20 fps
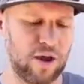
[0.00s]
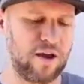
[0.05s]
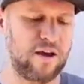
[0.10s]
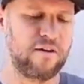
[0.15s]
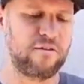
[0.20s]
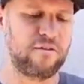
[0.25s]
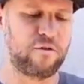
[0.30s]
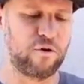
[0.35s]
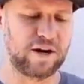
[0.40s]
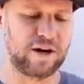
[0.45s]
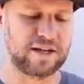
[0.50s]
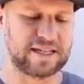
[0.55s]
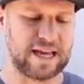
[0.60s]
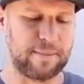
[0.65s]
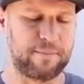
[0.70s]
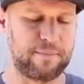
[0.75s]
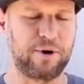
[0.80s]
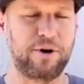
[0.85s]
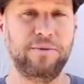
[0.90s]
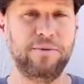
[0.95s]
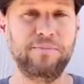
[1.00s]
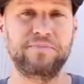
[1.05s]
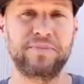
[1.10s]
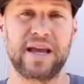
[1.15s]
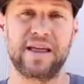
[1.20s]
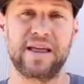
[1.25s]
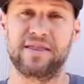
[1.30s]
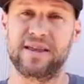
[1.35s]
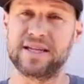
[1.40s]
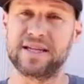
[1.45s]
for example,
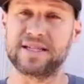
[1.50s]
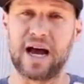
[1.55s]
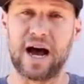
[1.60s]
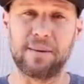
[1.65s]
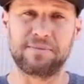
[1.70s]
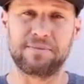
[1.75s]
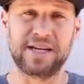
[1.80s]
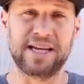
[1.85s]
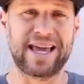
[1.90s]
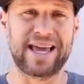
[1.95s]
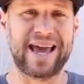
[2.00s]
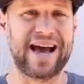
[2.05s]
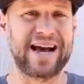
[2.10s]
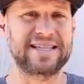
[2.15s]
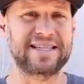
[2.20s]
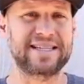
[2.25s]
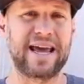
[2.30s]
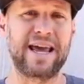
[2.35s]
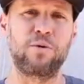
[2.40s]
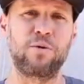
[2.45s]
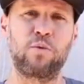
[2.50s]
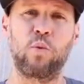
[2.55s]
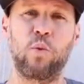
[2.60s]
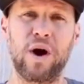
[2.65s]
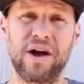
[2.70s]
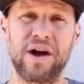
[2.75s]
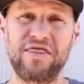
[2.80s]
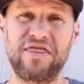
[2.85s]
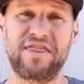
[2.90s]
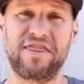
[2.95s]
this optic has a
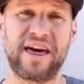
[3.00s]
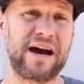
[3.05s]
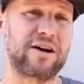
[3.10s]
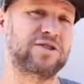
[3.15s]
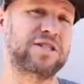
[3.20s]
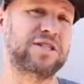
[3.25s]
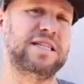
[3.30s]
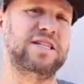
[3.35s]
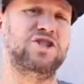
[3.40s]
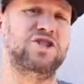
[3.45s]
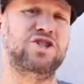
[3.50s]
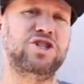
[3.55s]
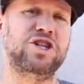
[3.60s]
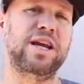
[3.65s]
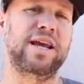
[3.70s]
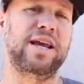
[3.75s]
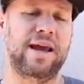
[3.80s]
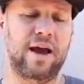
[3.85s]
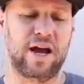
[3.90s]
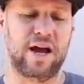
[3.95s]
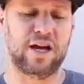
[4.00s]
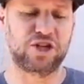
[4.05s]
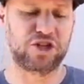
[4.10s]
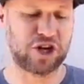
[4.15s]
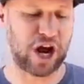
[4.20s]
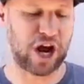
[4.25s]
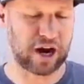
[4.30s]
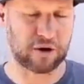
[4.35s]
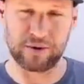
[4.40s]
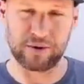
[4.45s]
1000 G
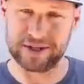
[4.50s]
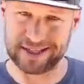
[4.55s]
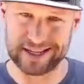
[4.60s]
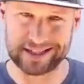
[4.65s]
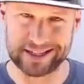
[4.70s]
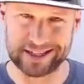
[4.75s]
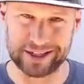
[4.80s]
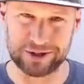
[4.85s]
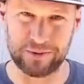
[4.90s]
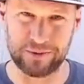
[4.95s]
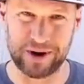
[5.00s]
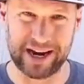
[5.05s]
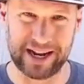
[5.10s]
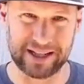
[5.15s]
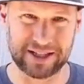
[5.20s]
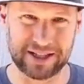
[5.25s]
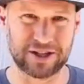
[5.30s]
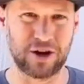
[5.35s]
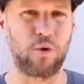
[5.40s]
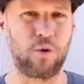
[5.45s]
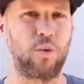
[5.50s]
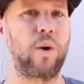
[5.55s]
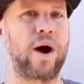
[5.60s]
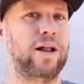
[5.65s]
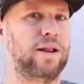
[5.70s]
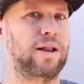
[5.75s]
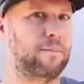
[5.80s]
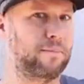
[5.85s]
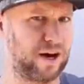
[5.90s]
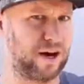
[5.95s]
shock resistance rating, so
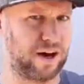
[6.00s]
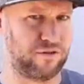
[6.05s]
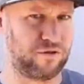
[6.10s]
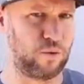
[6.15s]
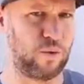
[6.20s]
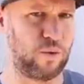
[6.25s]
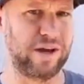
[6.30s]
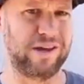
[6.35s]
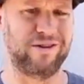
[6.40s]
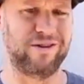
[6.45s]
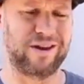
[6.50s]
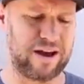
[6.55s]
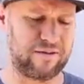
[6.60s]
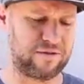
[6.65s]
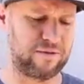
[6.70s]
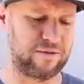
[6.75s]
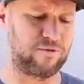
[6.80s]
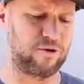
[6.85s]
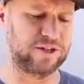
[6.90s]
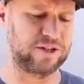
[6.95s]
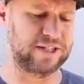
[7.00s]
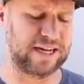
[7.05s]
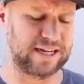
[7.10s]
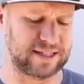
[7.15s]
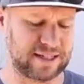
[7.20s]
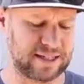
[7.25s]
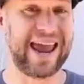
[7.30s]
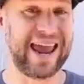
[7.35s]
well above what you get from Vortex.